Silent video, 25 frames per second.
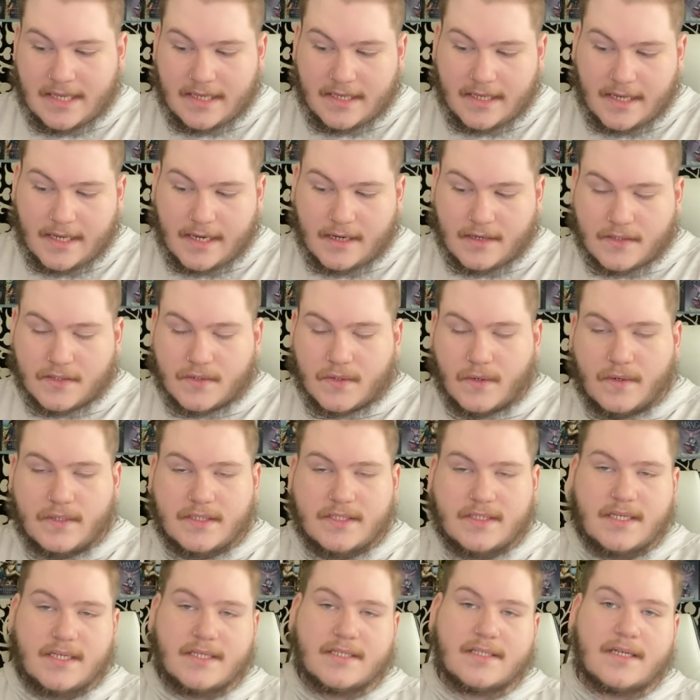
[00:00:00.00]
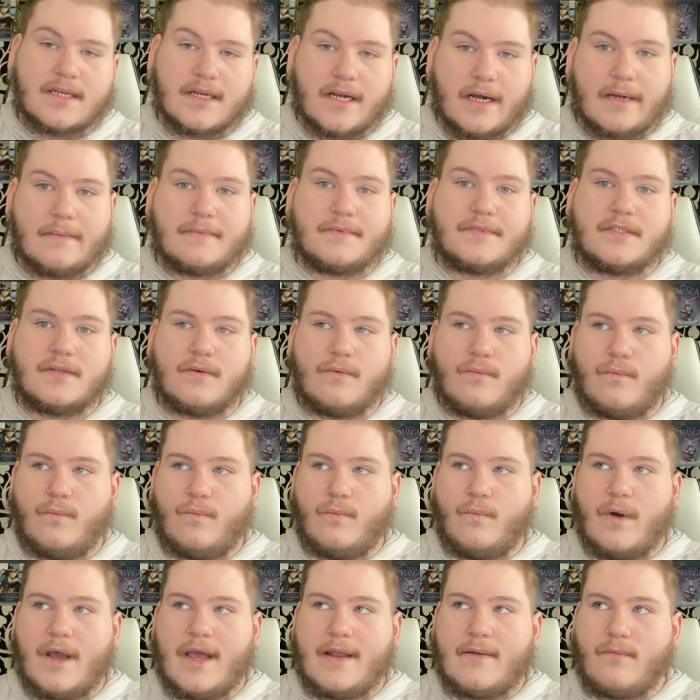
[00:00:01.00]
King of Swords, Six of Cups.
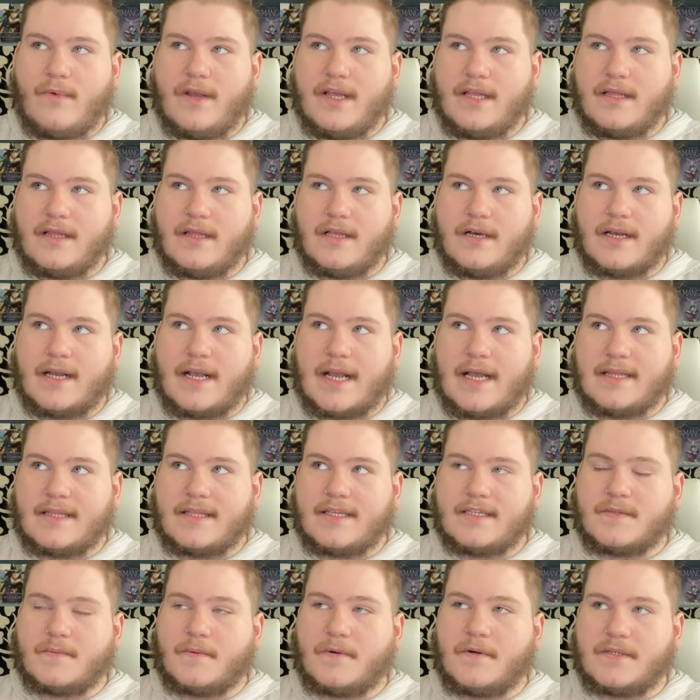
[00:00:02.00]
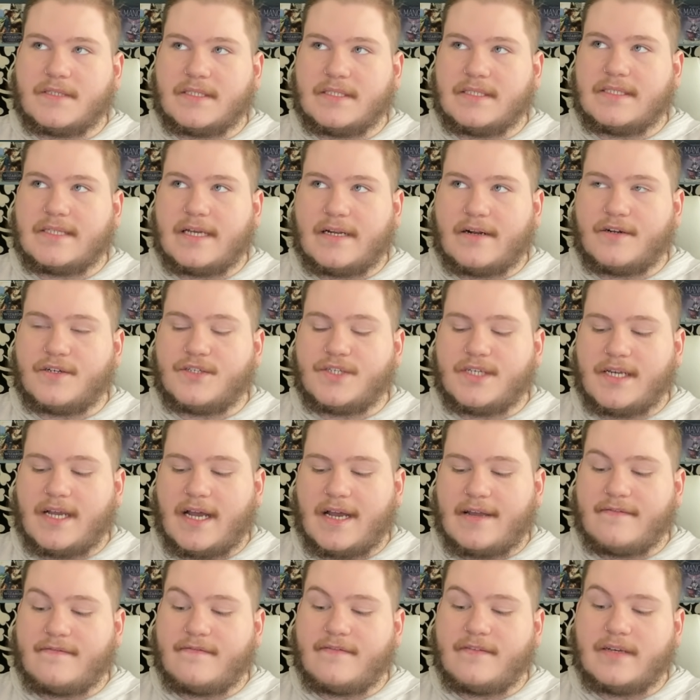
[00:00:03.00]
When we look at this person's energy,
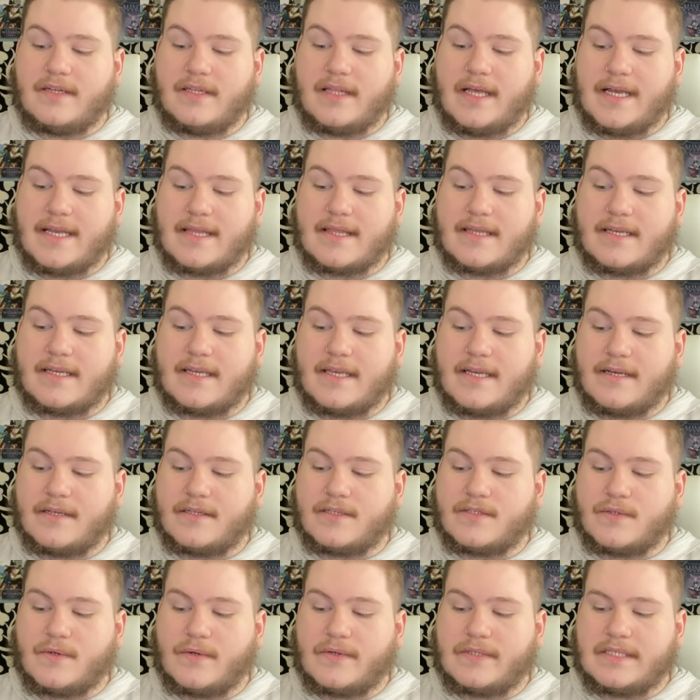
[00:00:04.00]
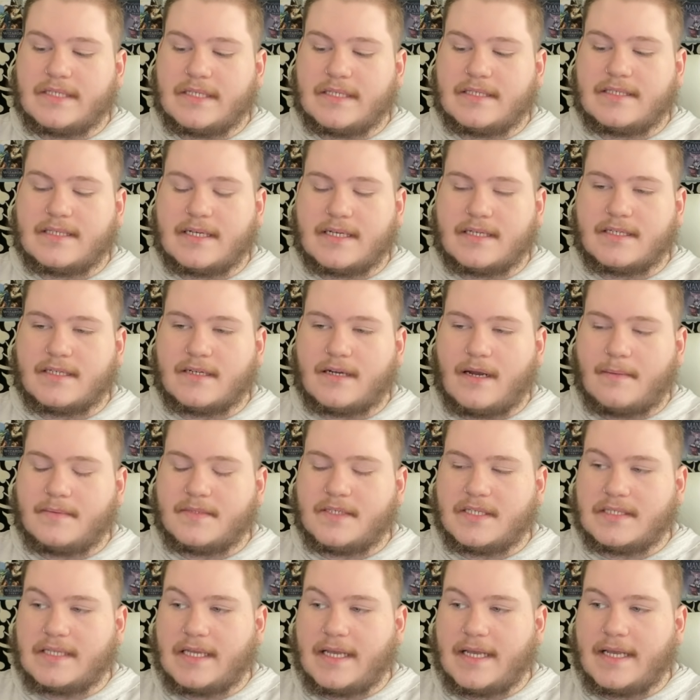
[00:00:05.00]
I feel like the King of Swords and the Six of
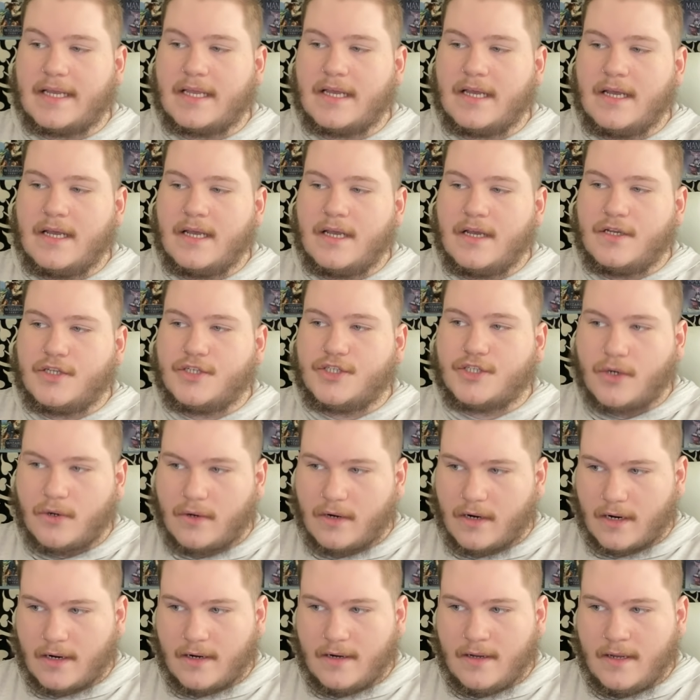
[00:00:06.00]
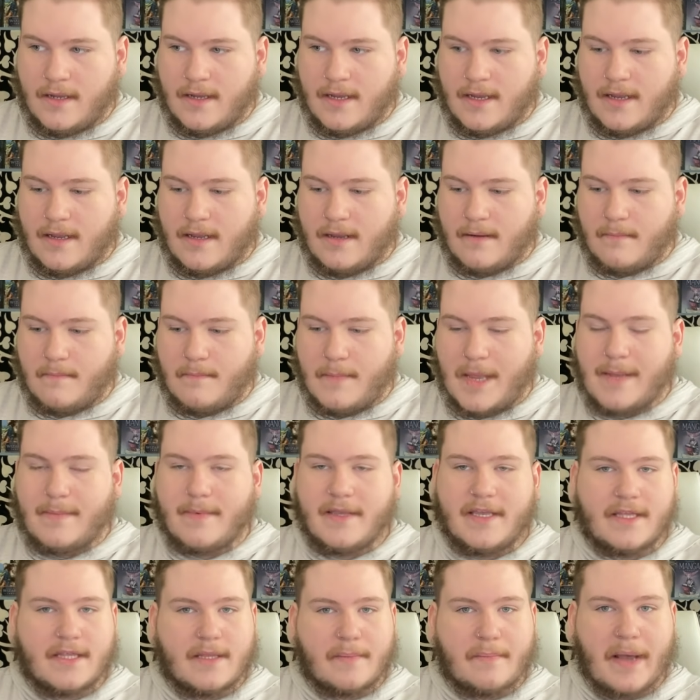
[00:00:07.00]
Cups is like, sure,
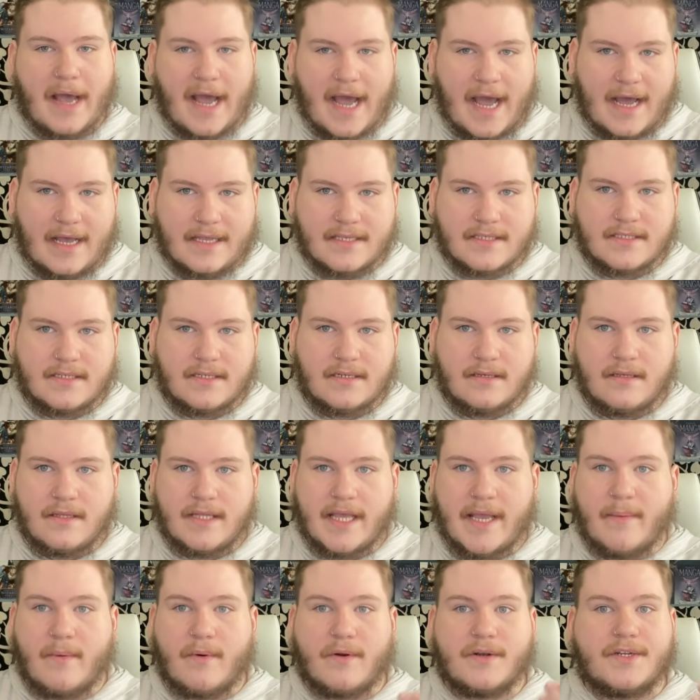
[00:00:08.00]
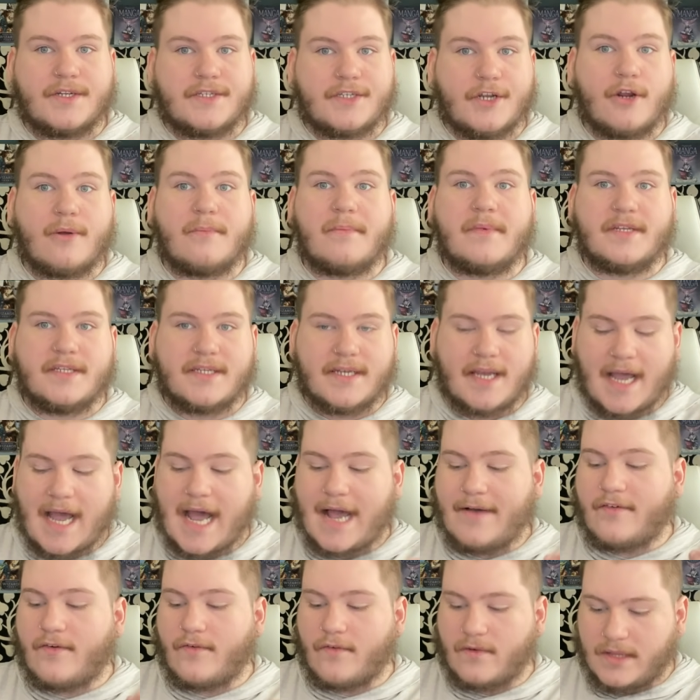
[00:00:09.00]
maybe in the past they were determined to
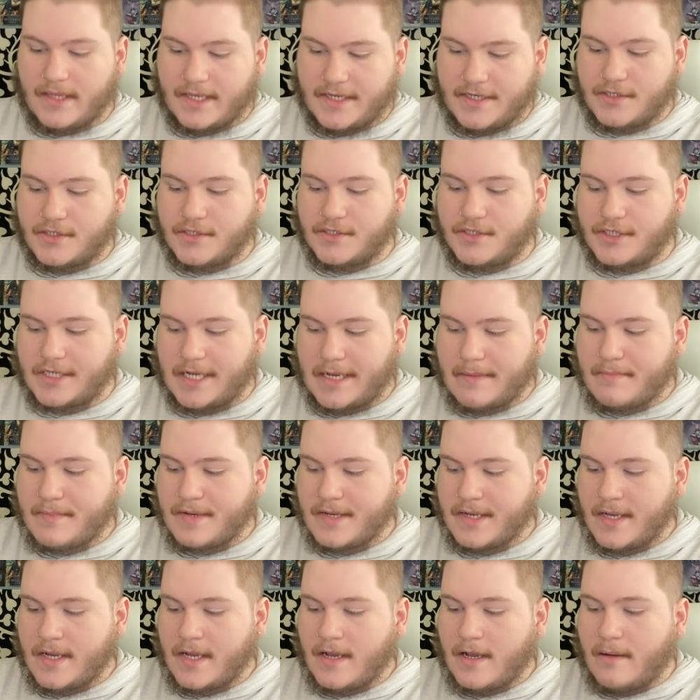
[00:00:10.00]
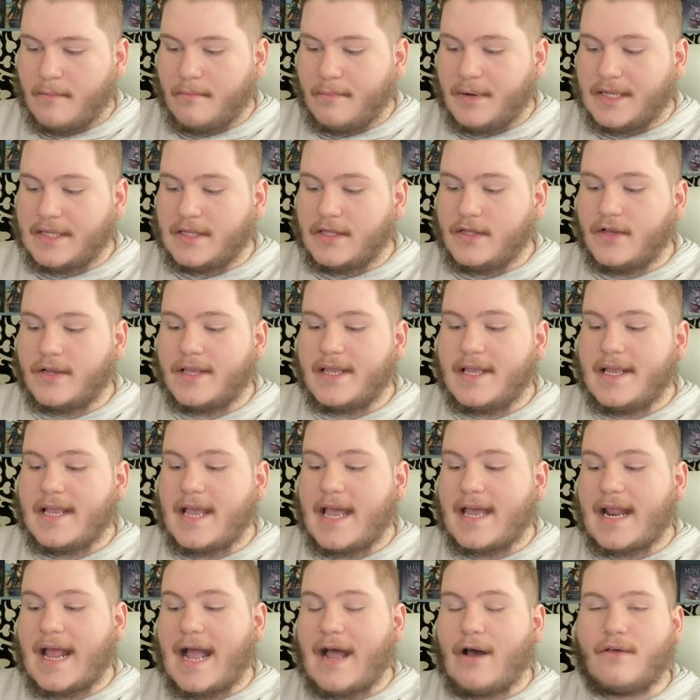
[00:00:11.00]
have a relationship, But looking
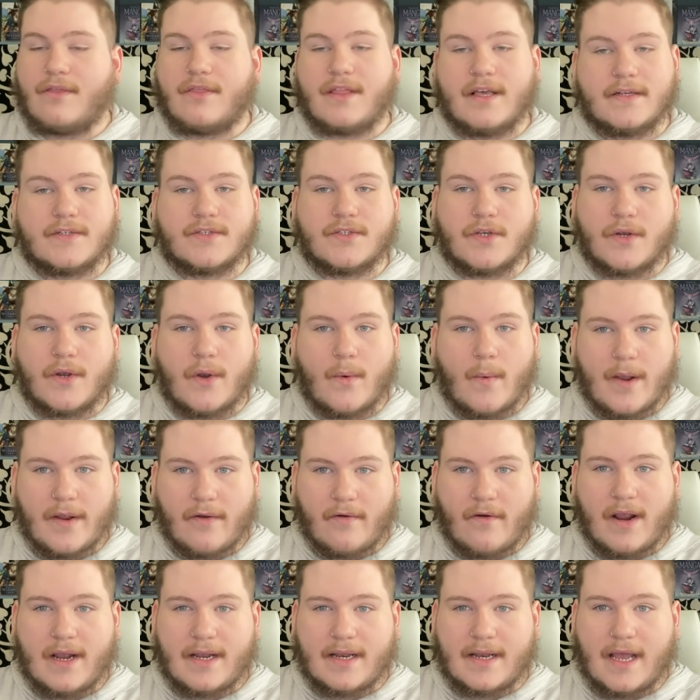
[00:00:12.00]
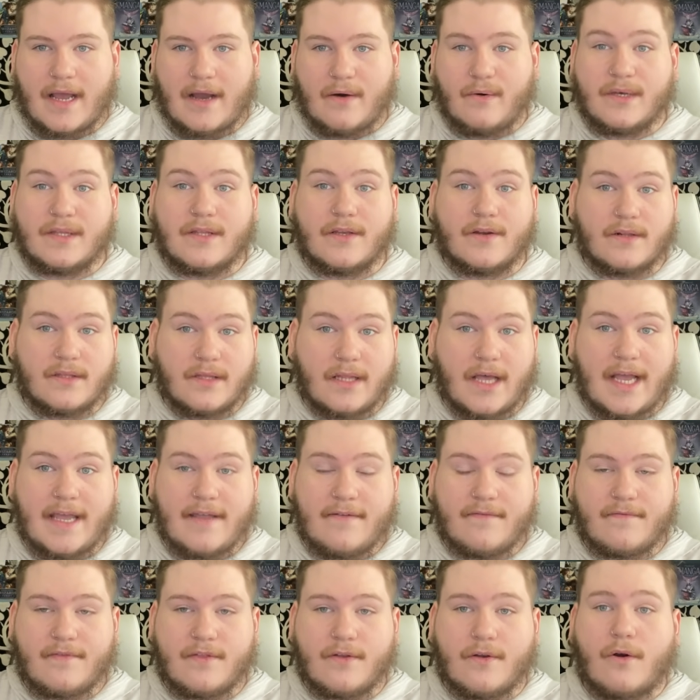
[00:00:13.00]
at how things are going right now in their
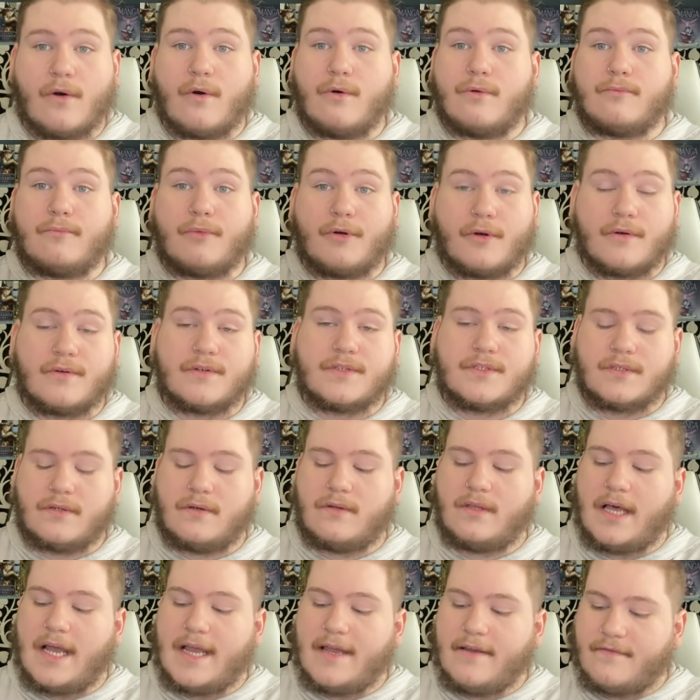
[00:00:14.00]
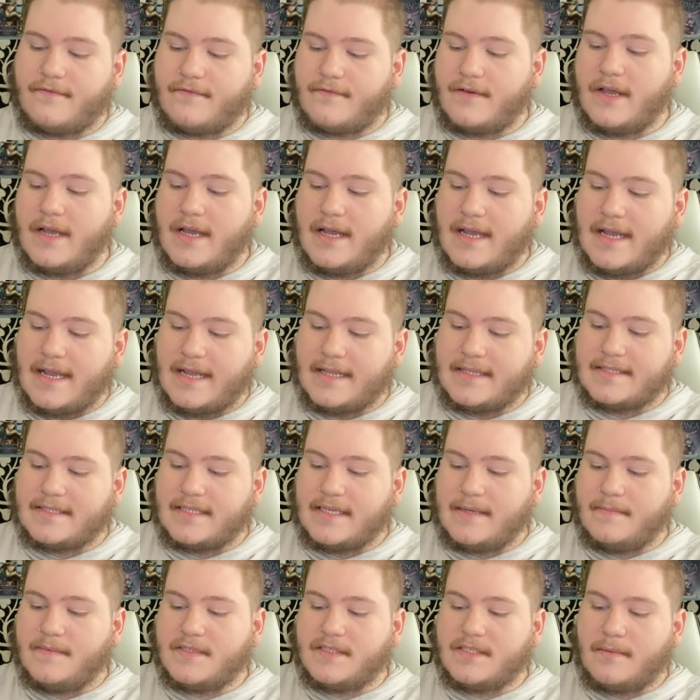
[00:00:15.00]
life, their own personal life, it
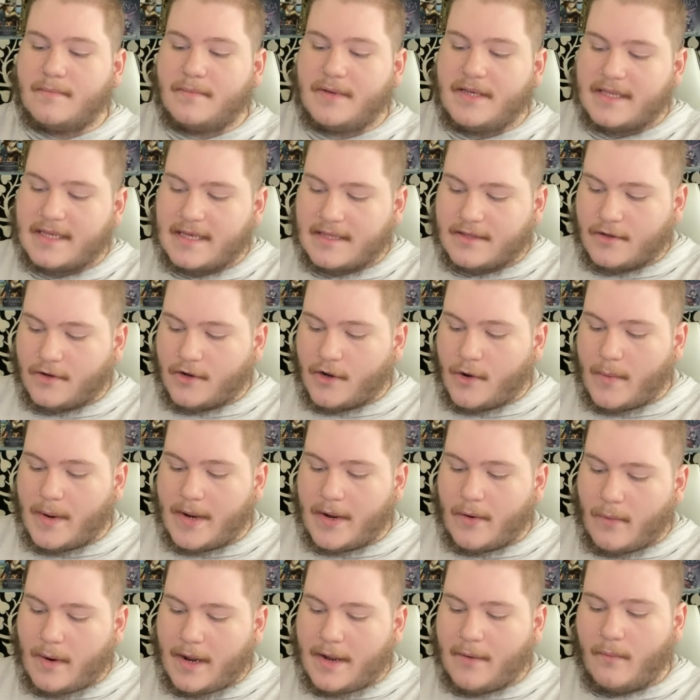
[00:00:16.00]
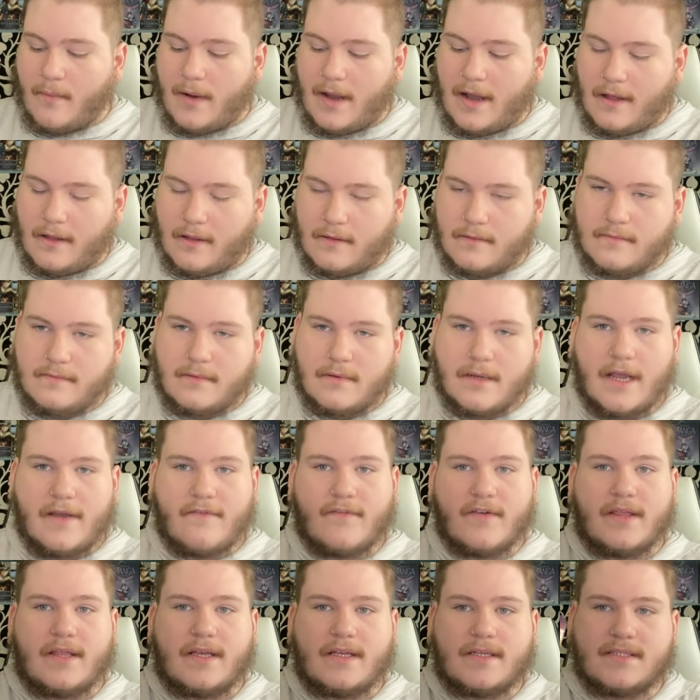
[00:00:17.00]
seems to be that they're going quite well.
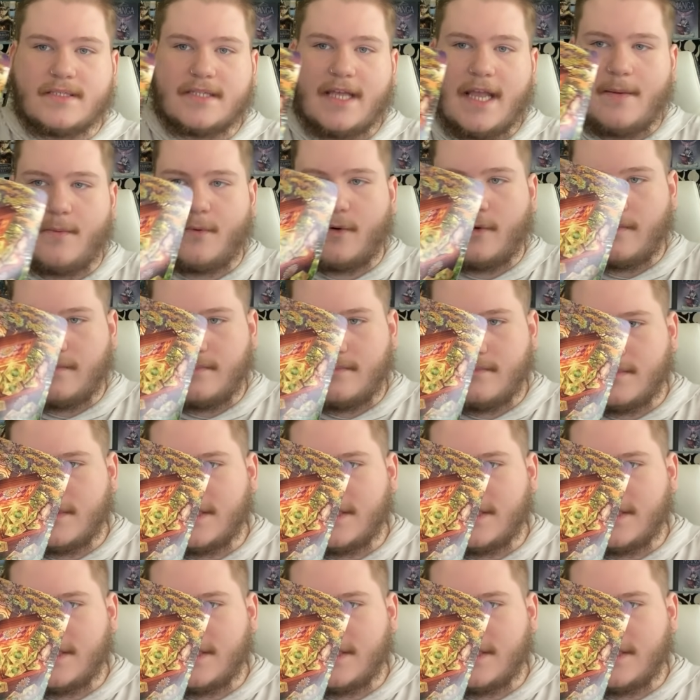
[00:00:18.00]
Everything's stable.